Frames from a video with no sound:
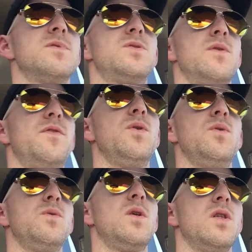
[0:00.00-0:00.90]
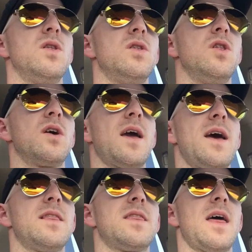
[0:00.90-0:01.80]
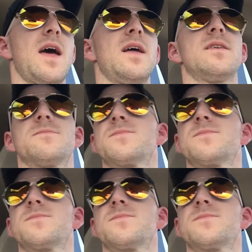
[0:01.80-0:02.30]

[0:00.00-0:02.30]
so if you look at that